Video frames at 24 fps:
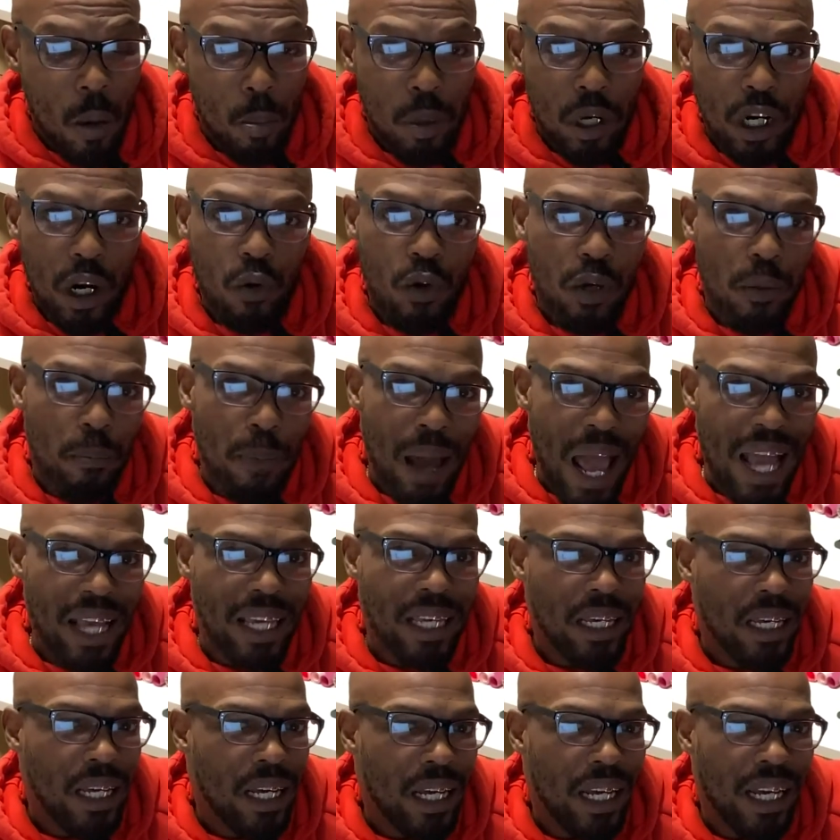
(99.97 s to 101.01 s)
But on the
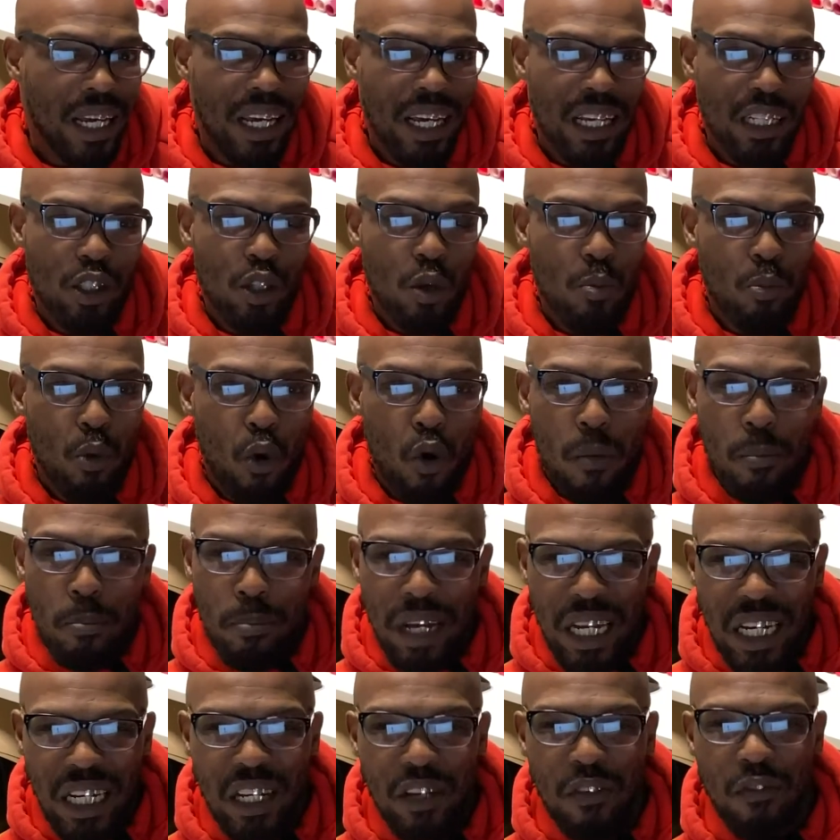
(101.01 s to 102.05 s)
back end, it's a more
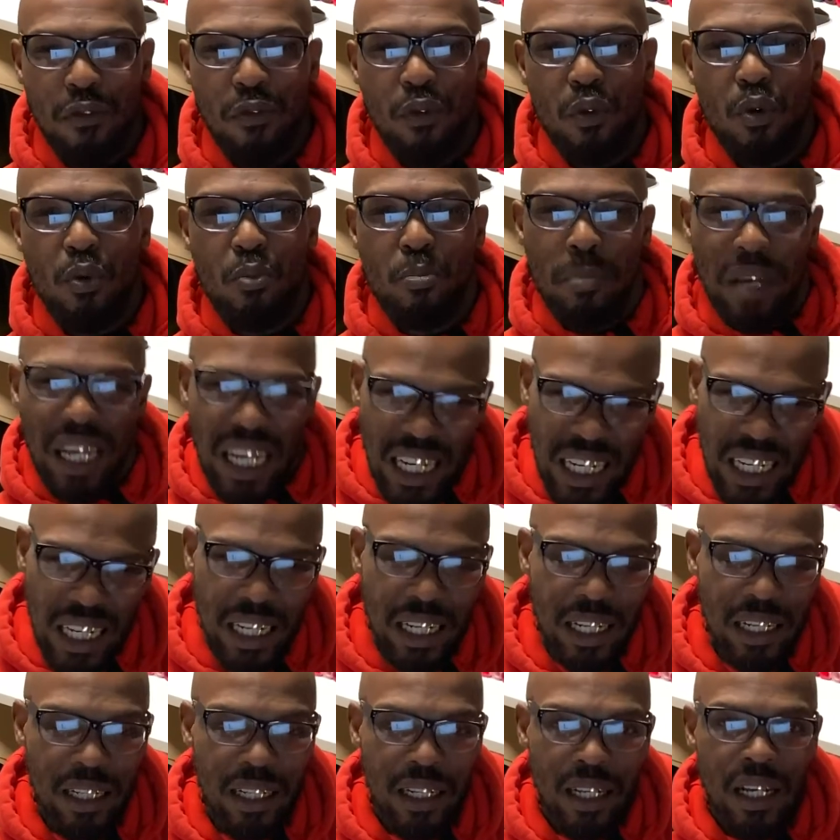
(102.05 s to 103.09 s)
meaningful
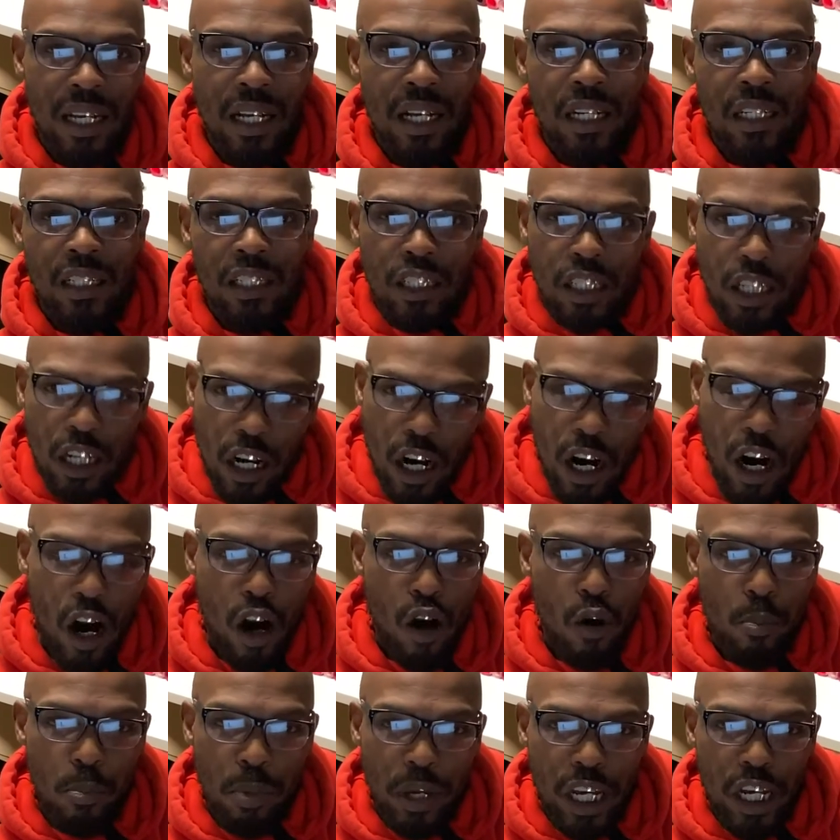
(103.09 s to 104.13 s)
meaning to
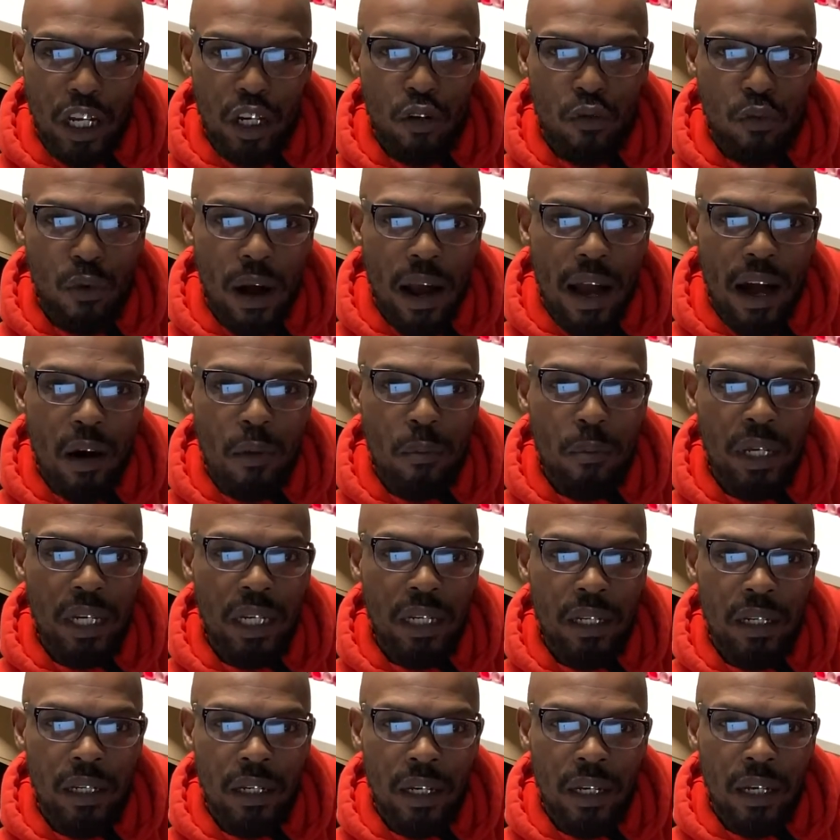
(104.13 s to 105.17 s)
her being around
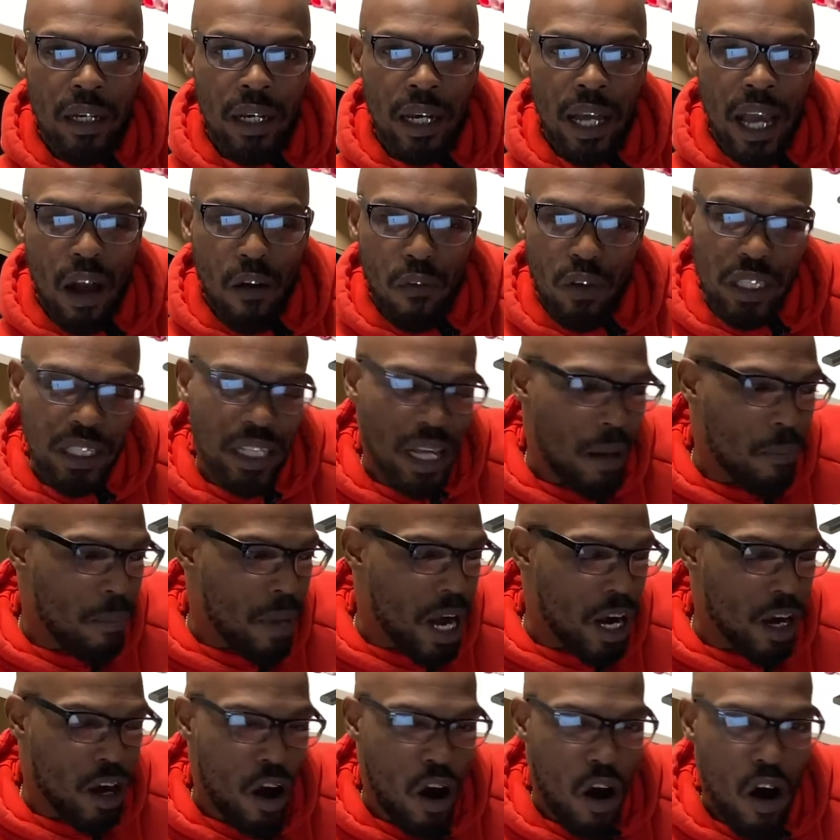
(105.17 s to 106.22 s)
me. Every time
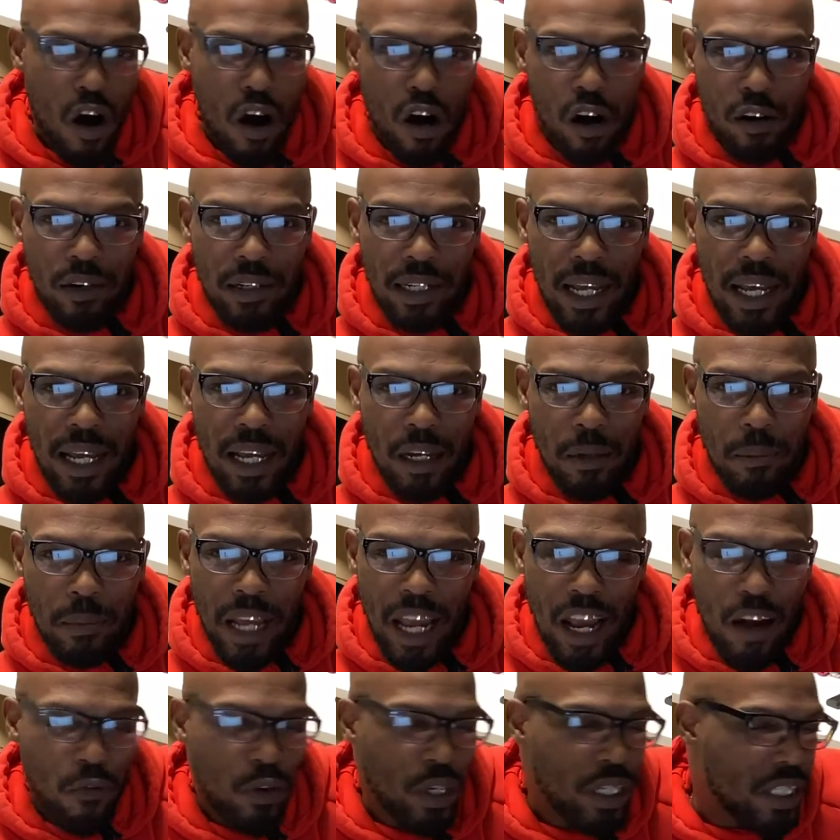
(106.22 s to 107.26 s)
I call her name,
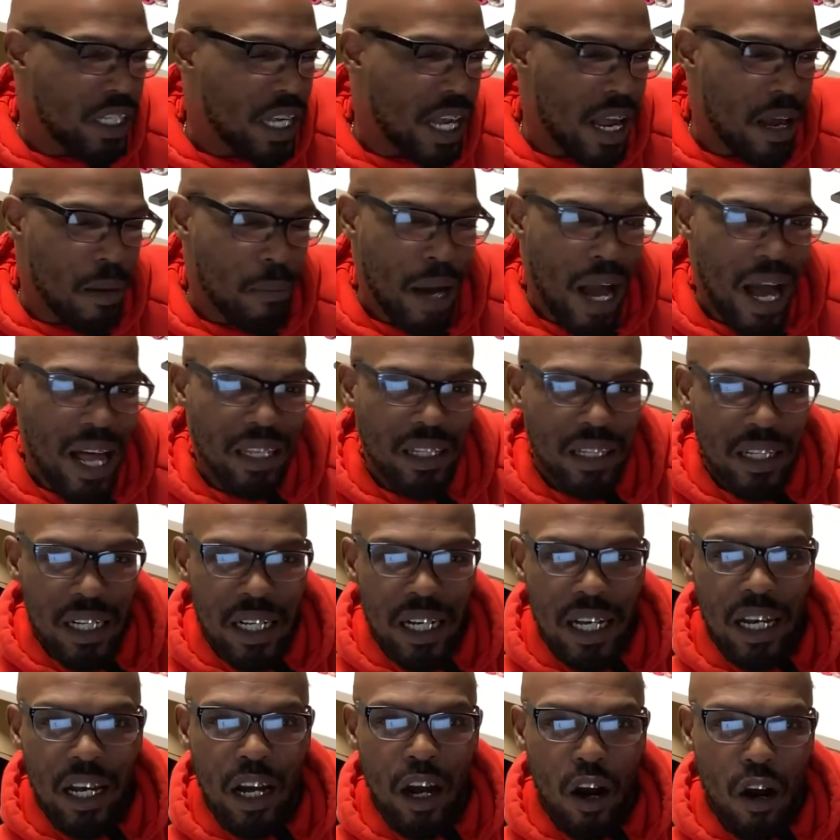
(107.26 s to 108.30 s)
every time I
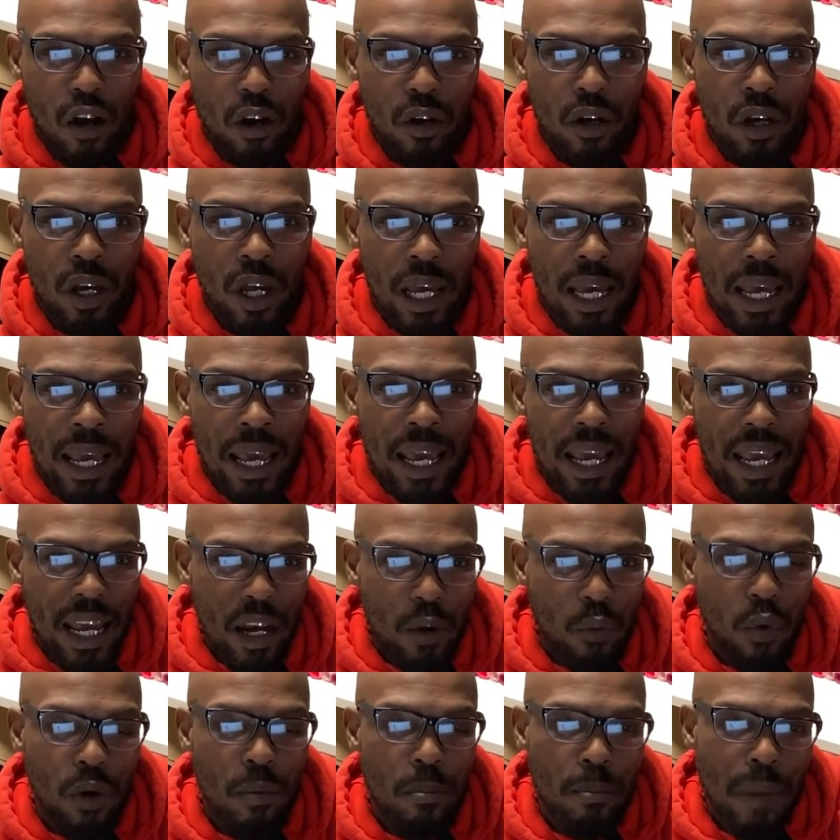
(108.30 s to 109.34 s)
look at her, it
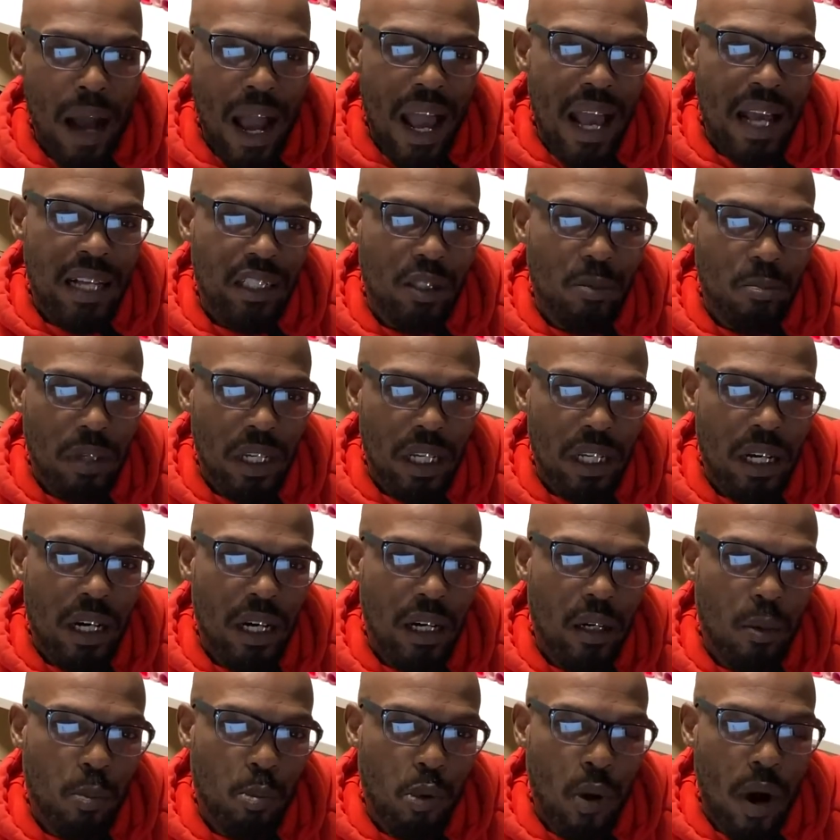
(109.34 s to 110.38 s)
reminds me
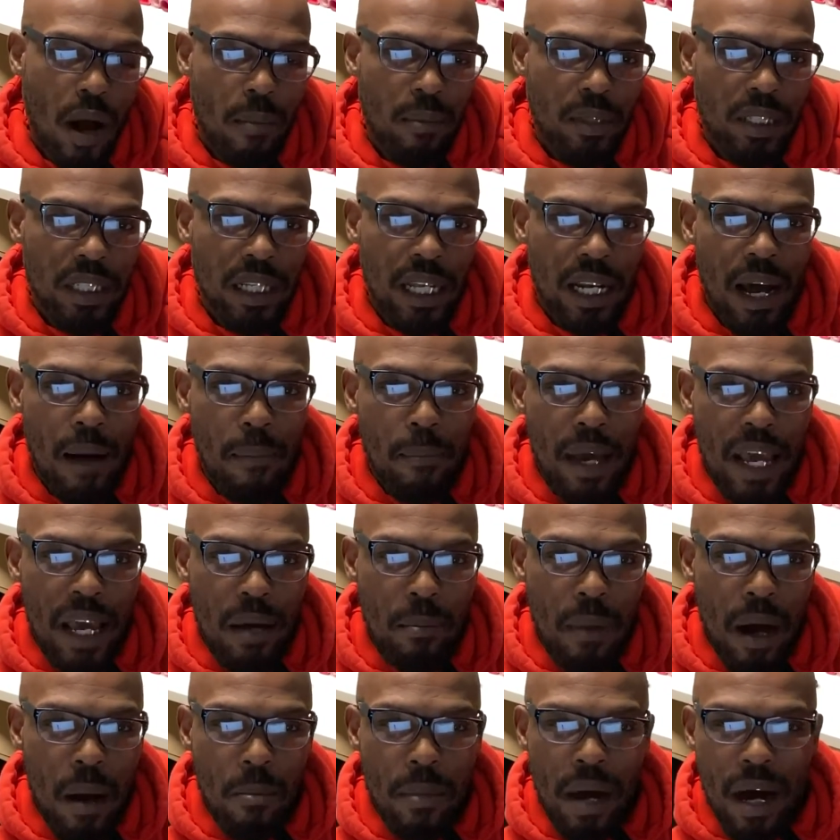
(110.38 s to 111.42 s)
of the promise that I made
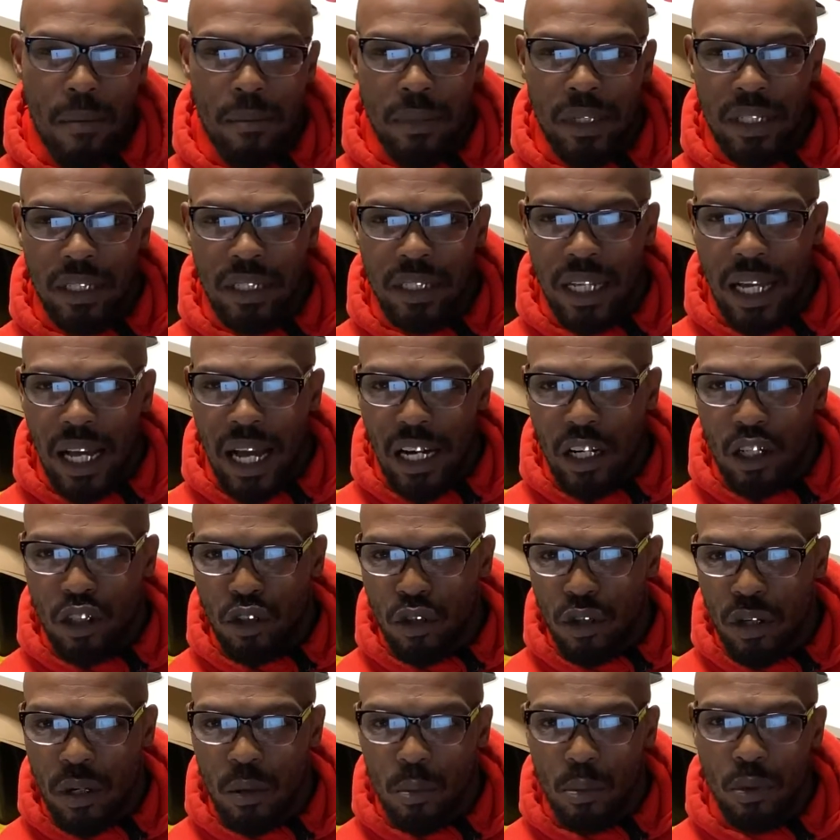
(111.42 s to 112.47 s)
my mama to stay out of
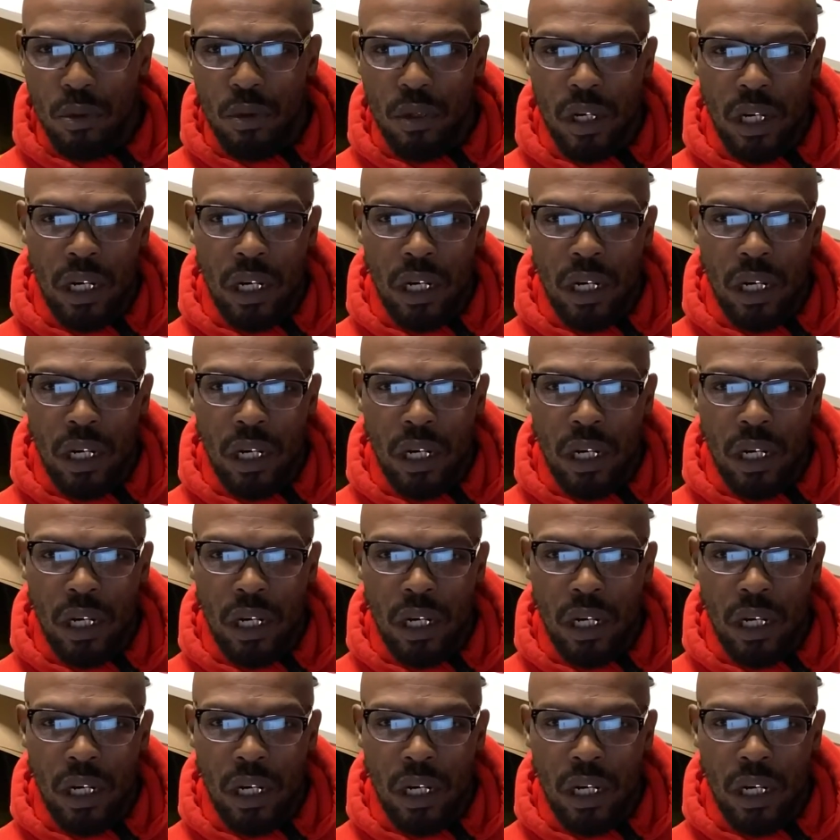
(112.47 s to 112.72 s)
trouble,